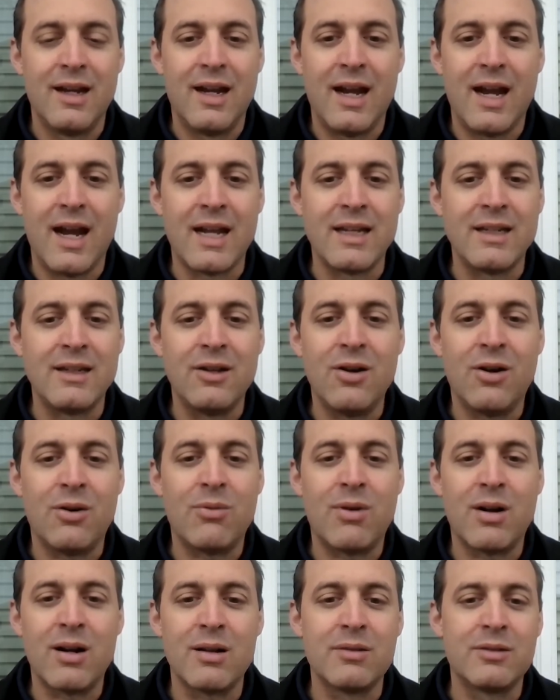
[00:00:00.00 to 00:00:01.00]
And you don't
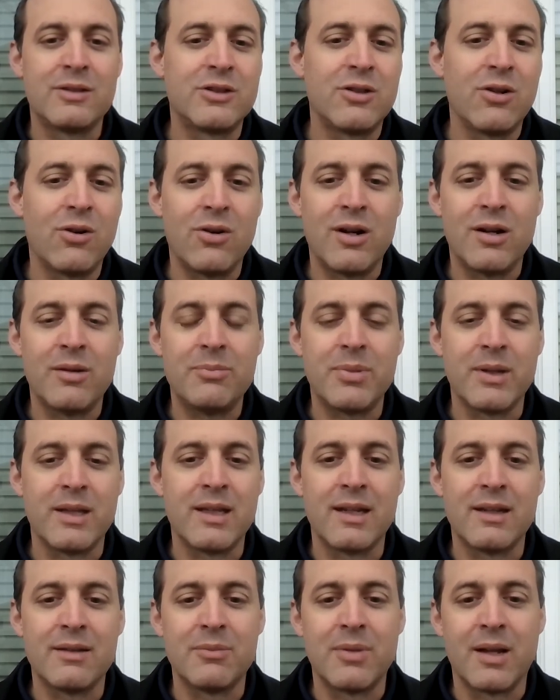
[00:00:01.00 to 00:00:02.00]
want to show up and
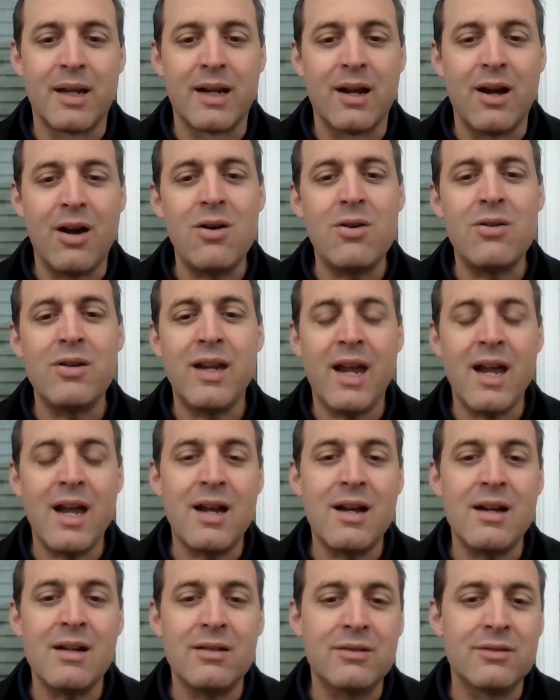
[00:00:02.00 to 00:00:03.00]
then like, oh
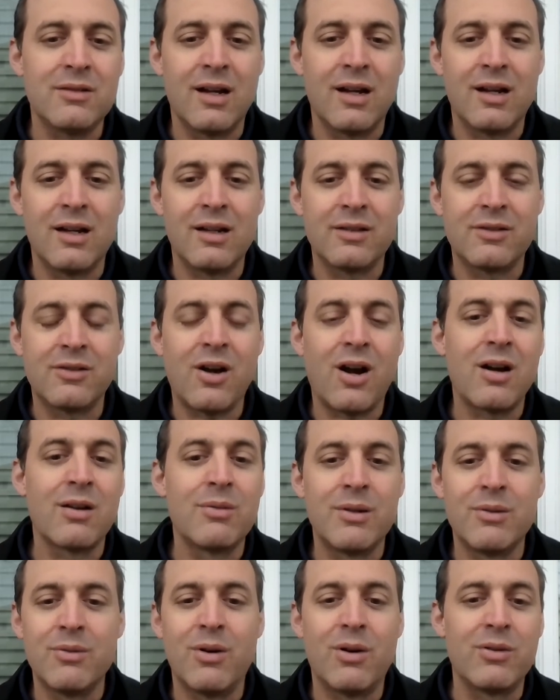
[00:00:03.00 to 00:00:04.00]
yeah, sorry,
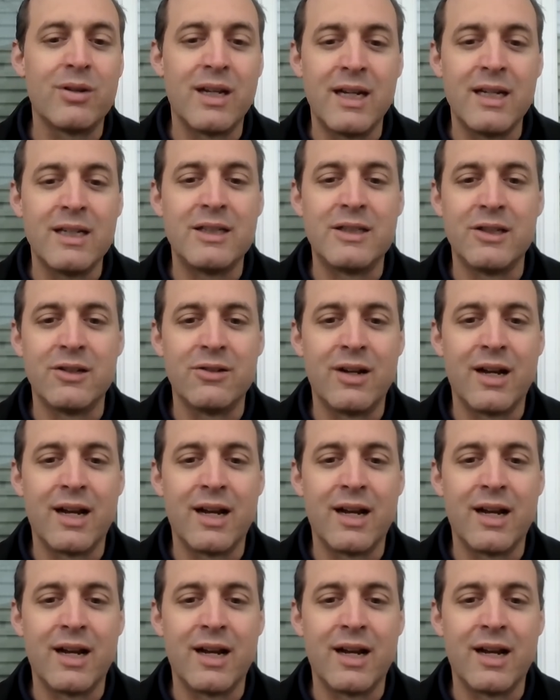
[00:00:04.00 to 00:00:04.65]
we won't need you.